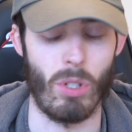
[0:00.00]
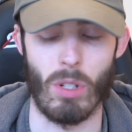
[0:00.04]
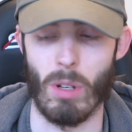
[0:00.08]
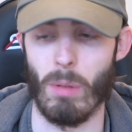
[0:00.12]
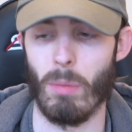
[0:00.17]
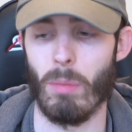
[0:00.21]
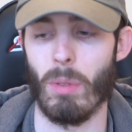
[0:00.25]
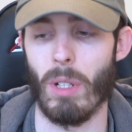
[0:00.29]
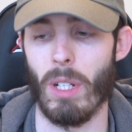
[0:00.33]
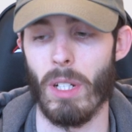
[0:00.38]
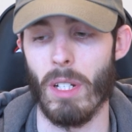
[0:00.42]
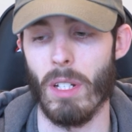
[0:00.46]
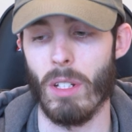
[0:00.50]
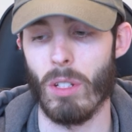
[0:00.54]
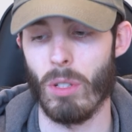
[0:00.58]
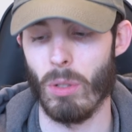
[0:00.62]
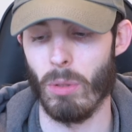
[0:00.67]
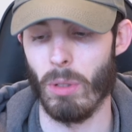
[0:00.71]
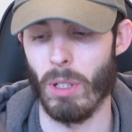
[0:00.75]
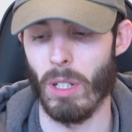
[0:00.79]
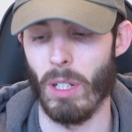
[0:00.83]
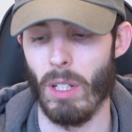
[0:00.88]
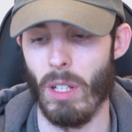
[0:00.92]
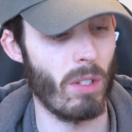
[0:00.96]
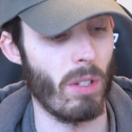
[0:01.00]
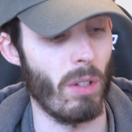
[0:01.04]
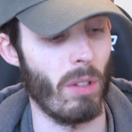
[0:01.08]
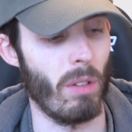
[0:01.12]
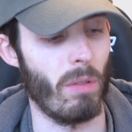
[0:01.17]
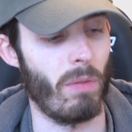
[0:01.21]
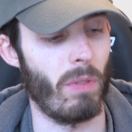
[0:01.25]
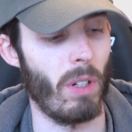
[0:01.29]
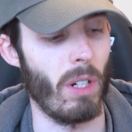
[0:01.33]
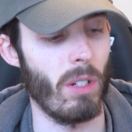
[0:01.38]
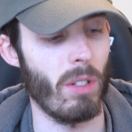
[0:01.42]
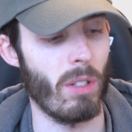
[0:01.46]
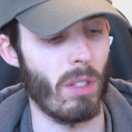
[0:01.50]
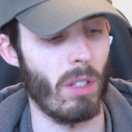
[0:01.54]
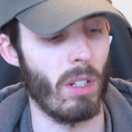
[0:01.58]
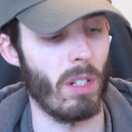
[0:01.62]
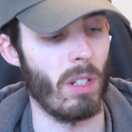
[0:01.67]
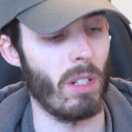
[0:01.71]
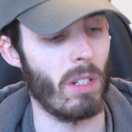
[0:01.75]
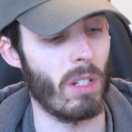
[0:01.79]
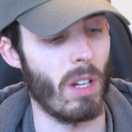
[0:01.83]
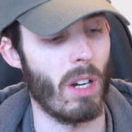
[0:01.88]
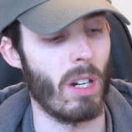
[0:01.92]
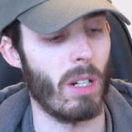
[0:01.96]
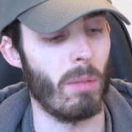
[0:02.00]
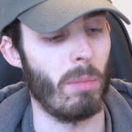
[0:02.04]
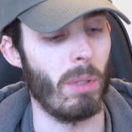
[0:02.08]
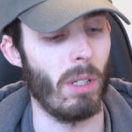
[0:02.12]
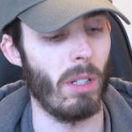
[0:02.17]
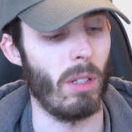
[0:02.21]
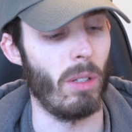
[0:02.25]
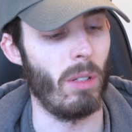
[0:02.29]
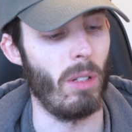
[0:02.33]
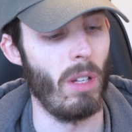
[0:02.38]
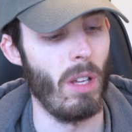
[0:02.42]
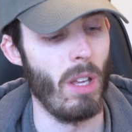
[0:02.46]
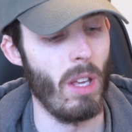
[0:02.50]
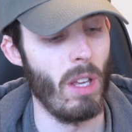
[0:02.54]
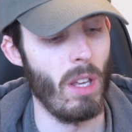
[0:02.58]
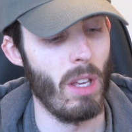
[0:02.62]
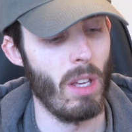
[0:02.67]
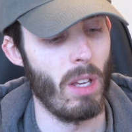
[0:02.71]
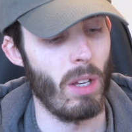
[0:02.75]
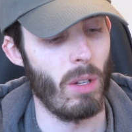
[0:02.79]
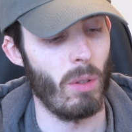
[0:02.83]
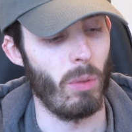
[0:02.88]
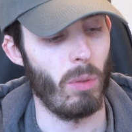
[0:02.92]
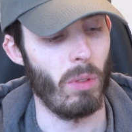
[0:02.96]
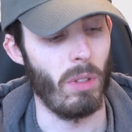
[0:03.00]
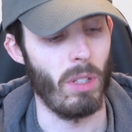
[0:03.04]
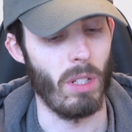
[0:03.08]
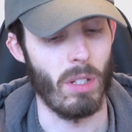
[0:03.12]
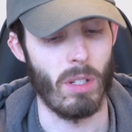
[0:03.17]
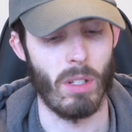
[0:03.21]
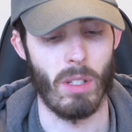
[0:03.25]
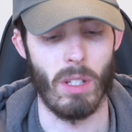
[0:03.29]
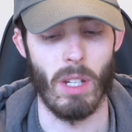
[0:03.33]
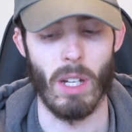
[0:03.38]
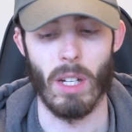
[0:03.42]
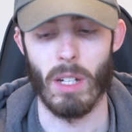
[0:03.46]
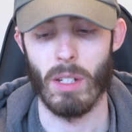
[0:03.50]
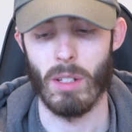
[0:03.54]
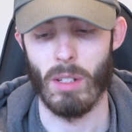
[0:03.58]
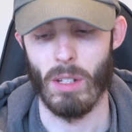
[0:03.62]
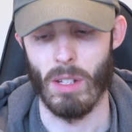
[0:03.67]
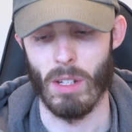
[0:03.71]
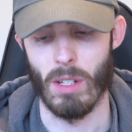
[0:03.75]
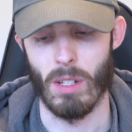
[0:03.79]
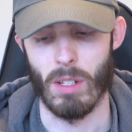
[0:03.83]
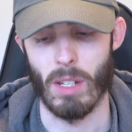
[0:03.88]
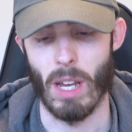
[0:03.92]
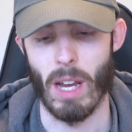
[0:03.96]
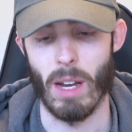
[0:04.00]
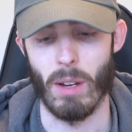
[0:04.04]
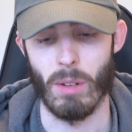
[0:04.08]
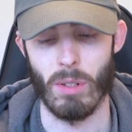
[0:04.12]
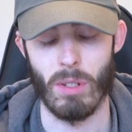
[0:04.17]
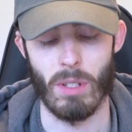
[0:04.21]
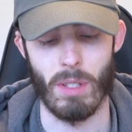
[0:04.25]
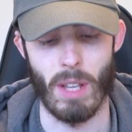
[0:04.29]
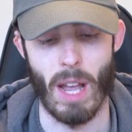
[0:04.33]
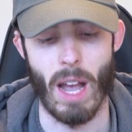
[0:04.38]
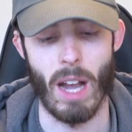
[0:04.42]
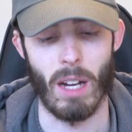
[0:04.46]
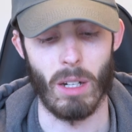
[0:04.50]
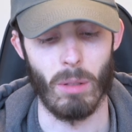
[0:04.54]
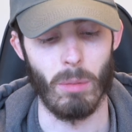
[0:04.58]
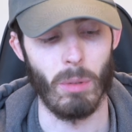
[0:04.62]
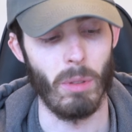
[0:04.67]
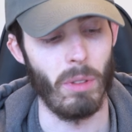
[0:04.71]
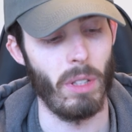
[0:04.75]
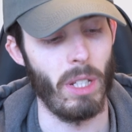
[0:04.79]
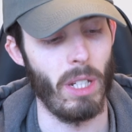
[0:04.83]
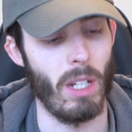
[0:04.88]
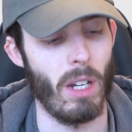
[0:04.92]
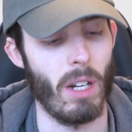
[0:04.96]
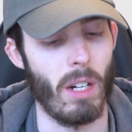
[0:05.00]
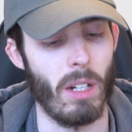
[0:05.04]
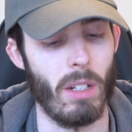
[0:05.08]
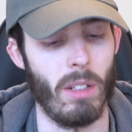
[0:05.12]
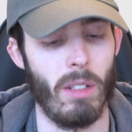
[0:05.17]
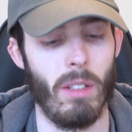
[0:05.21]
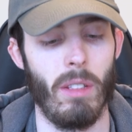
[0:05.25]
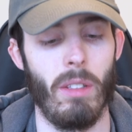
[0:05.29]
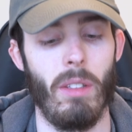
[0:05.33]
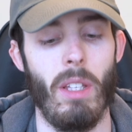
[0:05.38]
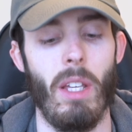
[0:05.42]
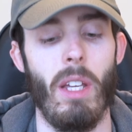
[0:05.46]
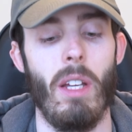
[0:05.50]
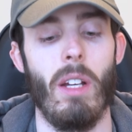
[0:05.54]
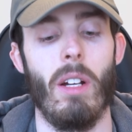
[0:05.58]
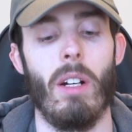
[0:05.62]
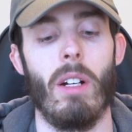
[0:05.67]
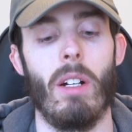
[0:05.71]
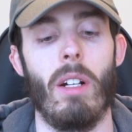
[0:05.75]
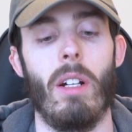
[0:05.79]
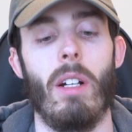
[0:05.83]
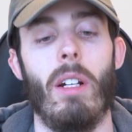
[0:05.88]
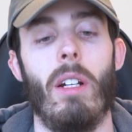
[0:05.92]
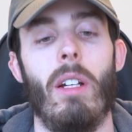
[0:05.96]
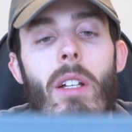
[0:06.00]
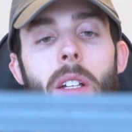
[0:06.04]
jump right into it. So the first thing to talk about with these sticks is how stackable they are.